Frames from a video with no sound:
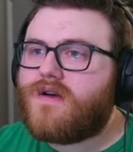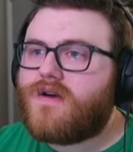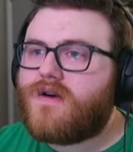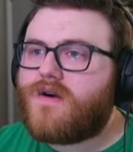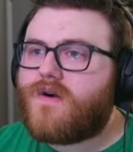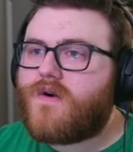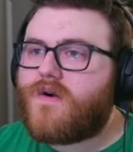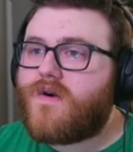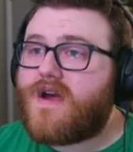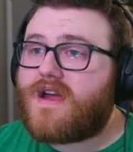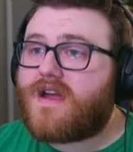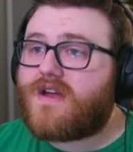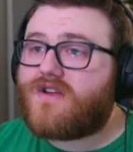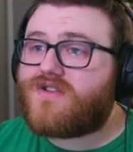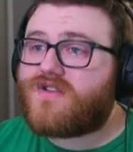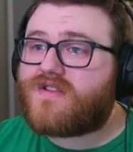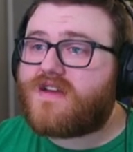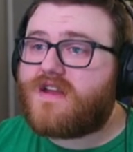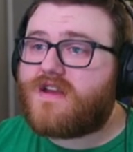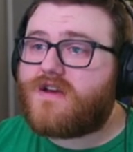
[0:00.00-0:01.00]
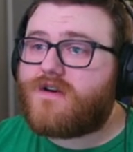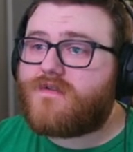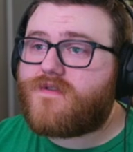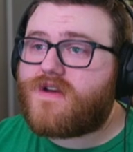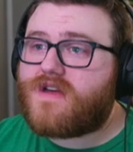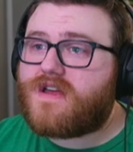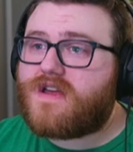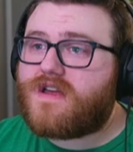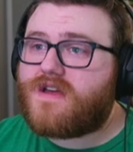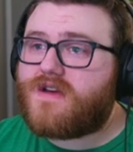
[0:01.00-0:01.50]
Or I could just get over
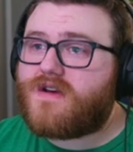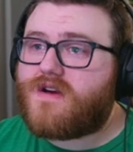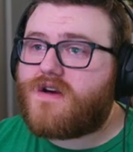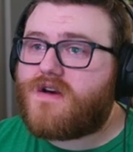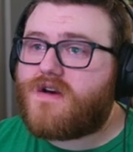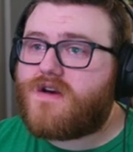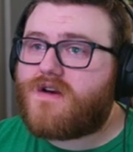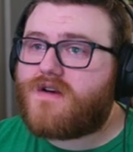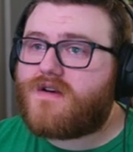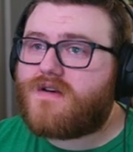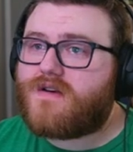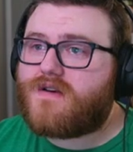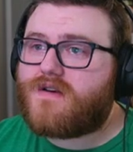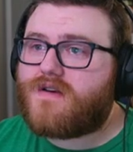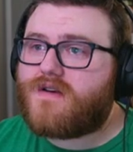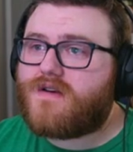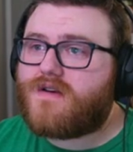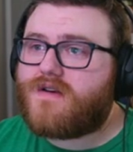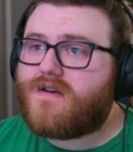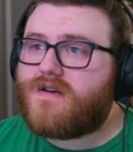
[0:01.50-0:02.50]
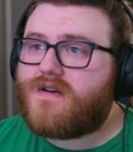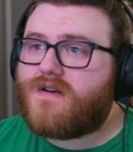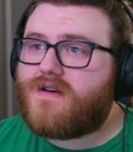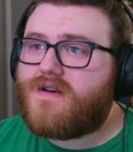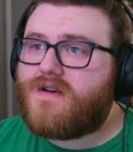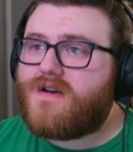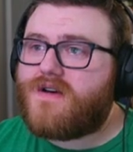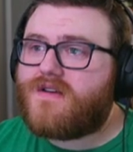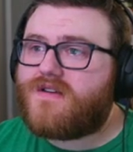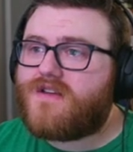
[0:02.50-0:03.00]
here.
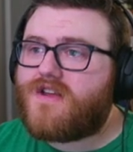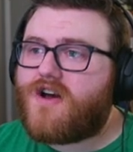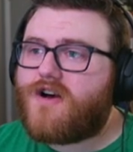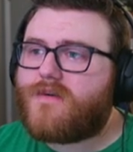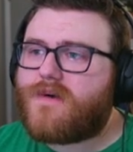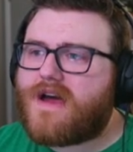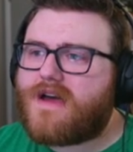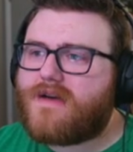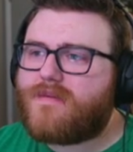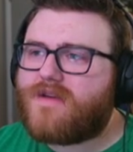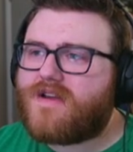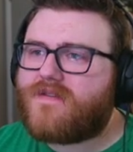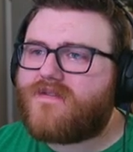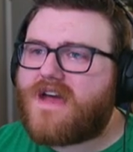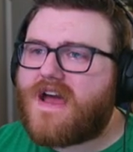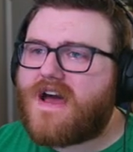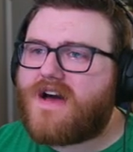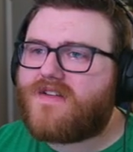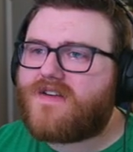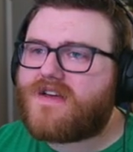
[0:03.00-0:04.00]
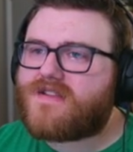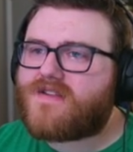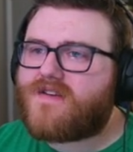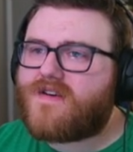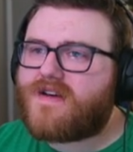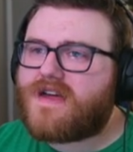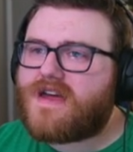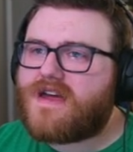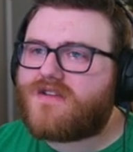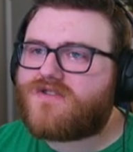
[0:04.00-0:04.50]
No, I'm in a valley, so I
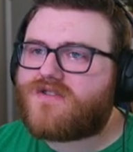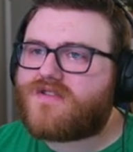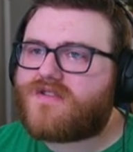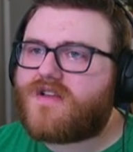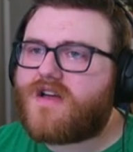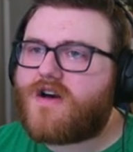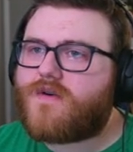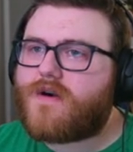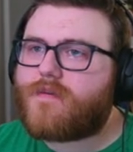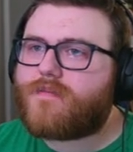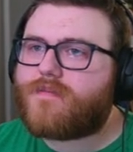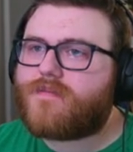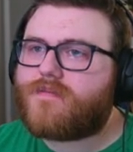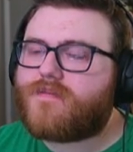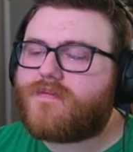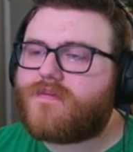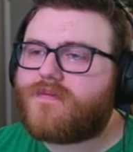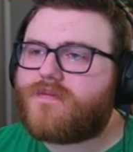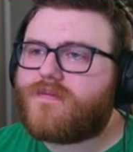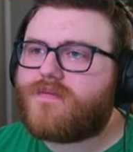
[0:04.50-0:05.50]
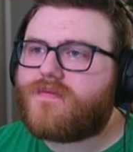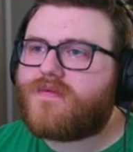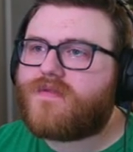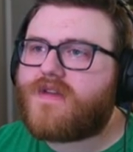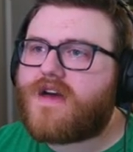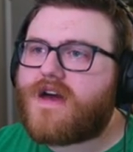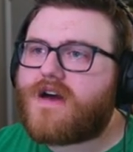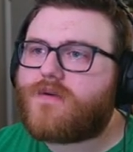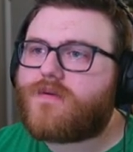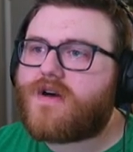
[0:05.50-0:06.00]
can't just go up
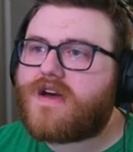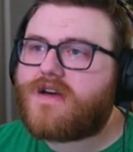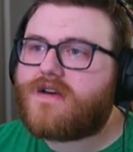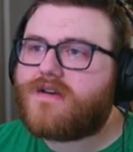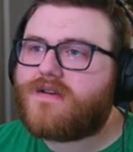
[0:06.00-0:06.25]
that way.